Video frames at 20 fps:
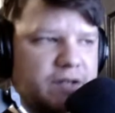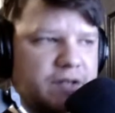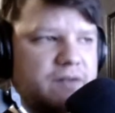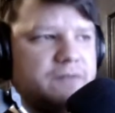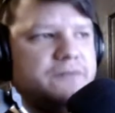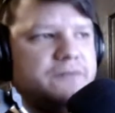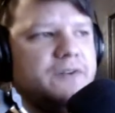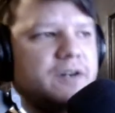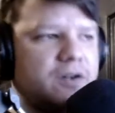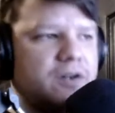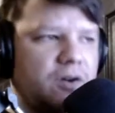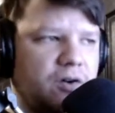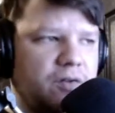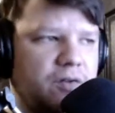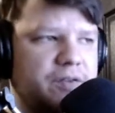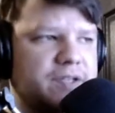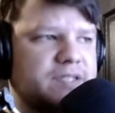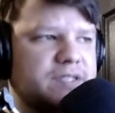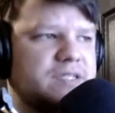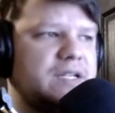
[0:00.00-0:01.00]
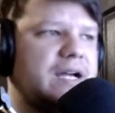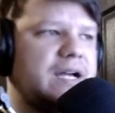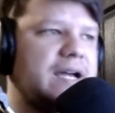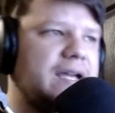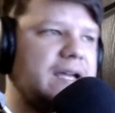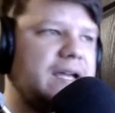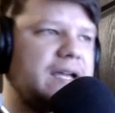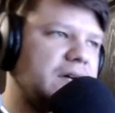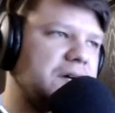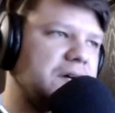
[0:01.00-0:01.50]
and fuck all this, and I,
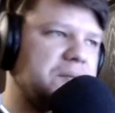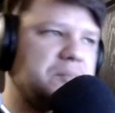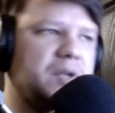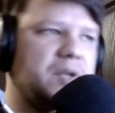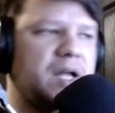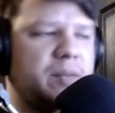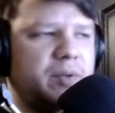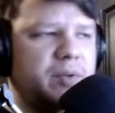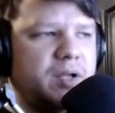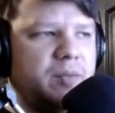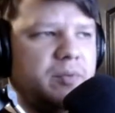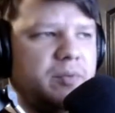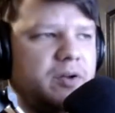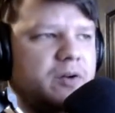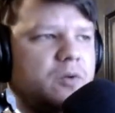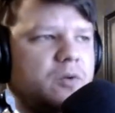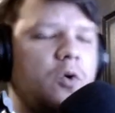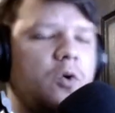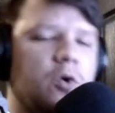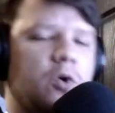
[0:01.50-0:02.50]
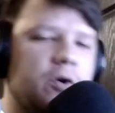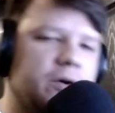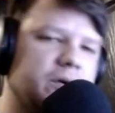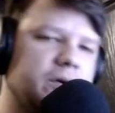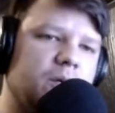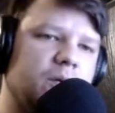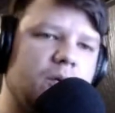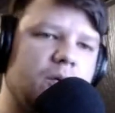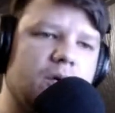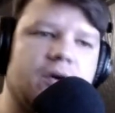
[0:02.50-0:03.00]
I blah blah blah. Or
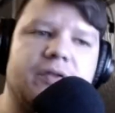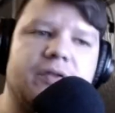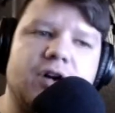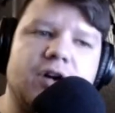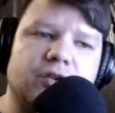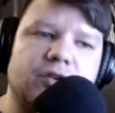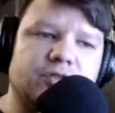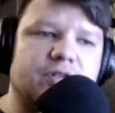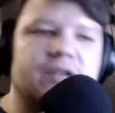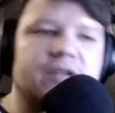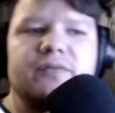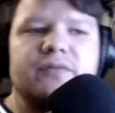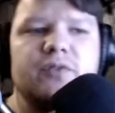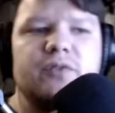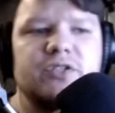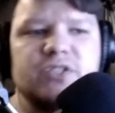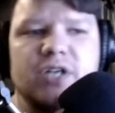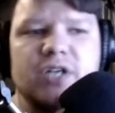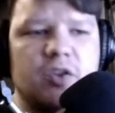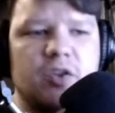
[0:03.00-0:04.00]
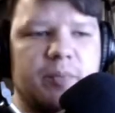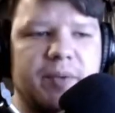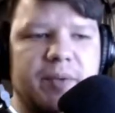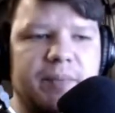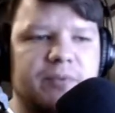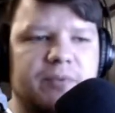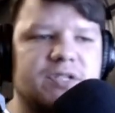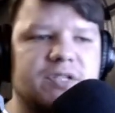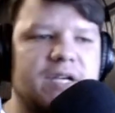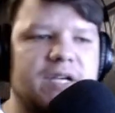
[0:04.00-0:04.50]
or the alternative, which other
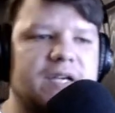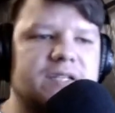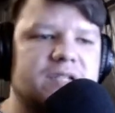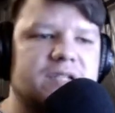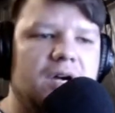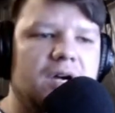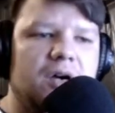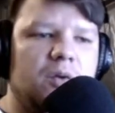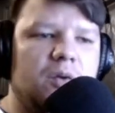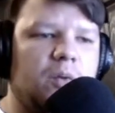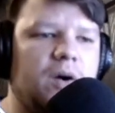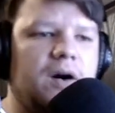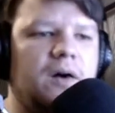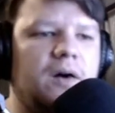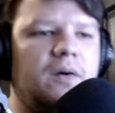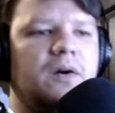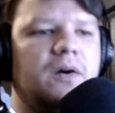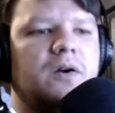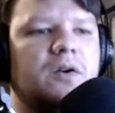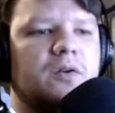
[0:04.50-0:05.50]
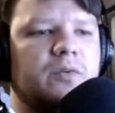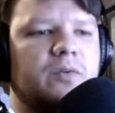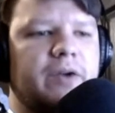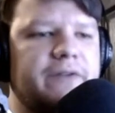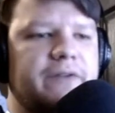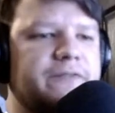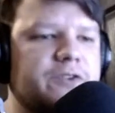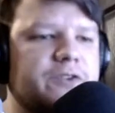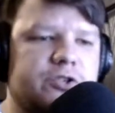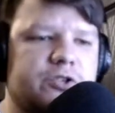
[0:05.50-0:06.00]
people say is, well,
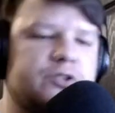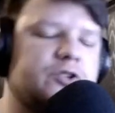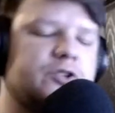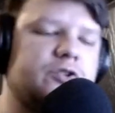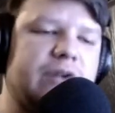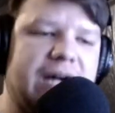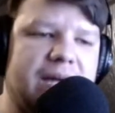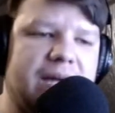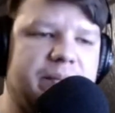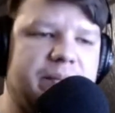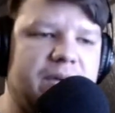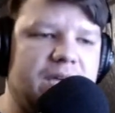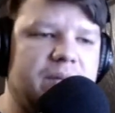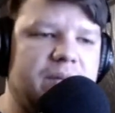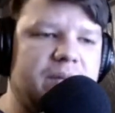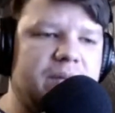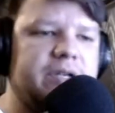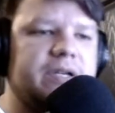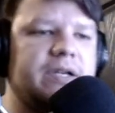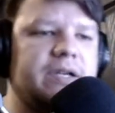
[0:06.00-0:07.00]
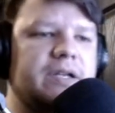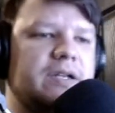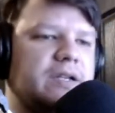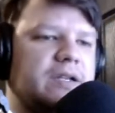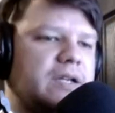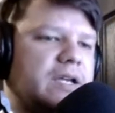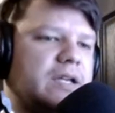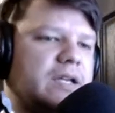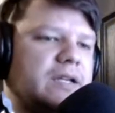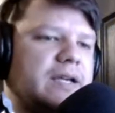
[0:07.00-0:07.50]
Ray Fisher's a crybaby
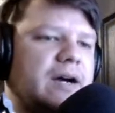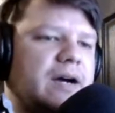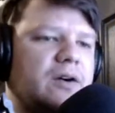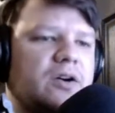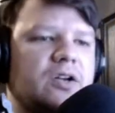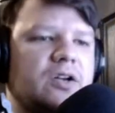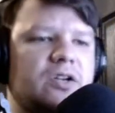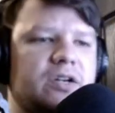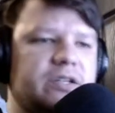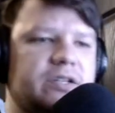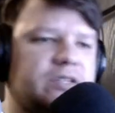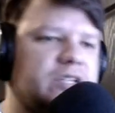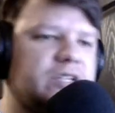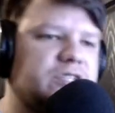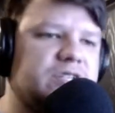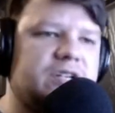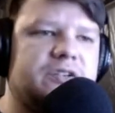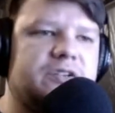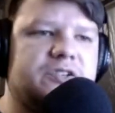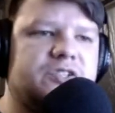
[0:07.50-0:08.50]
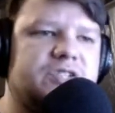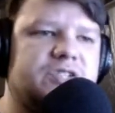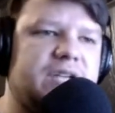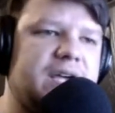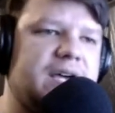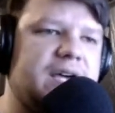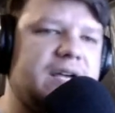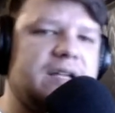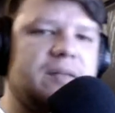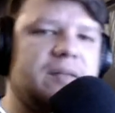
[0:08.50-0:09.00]
and and Gal doesn't
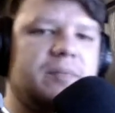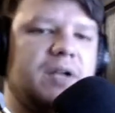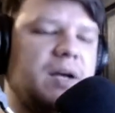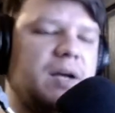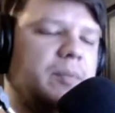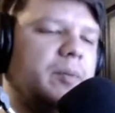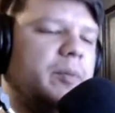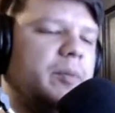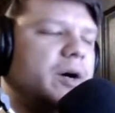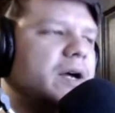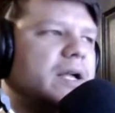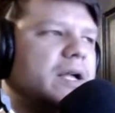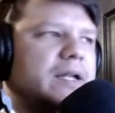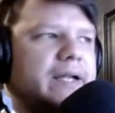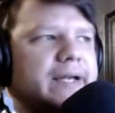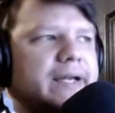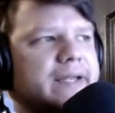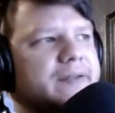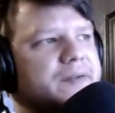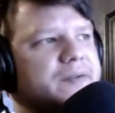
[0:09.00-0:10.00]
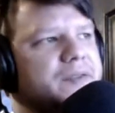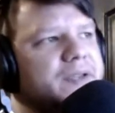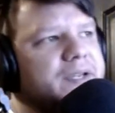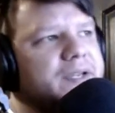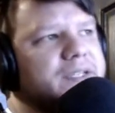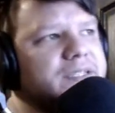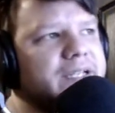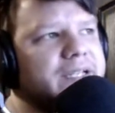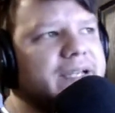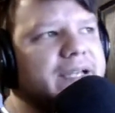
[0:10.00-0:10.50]
understand and blah blah blah. Like the thing
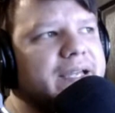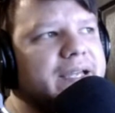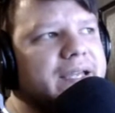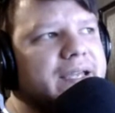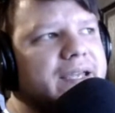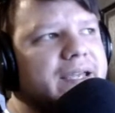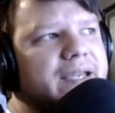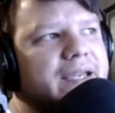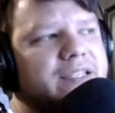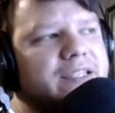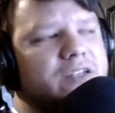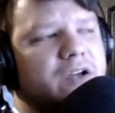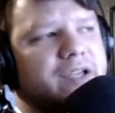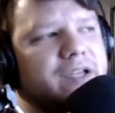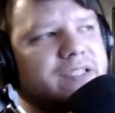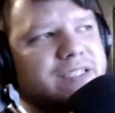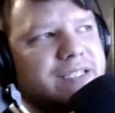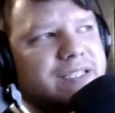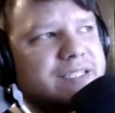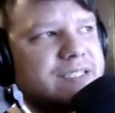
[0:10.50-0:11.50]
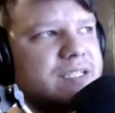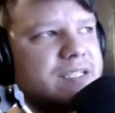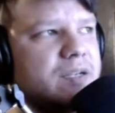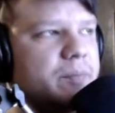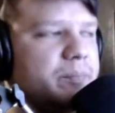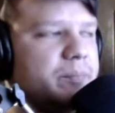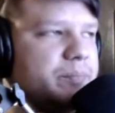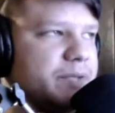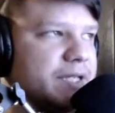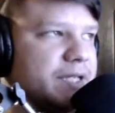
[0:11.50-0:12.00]
is, like it's it's easy
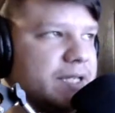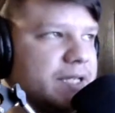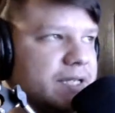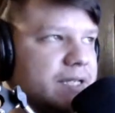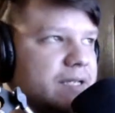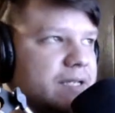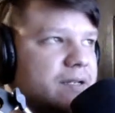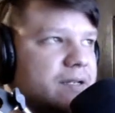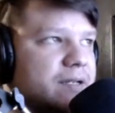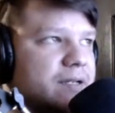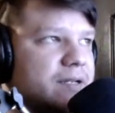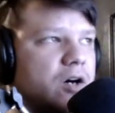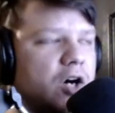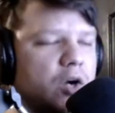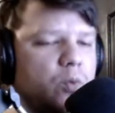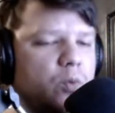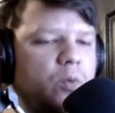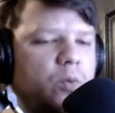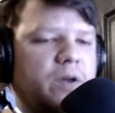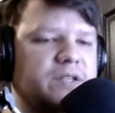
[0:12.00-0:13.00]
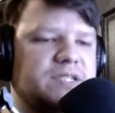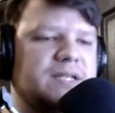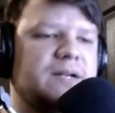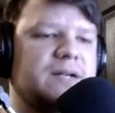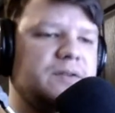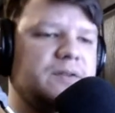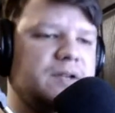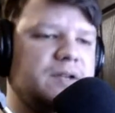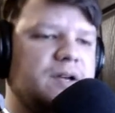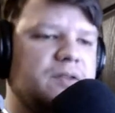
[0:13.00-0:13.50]
to be on one
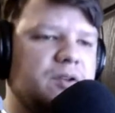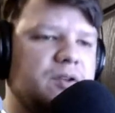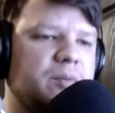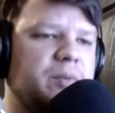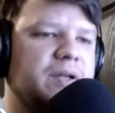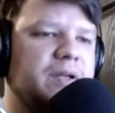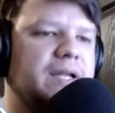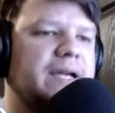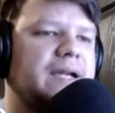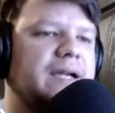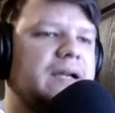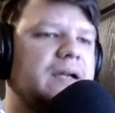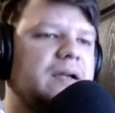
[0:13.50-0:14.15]
side or the other, but like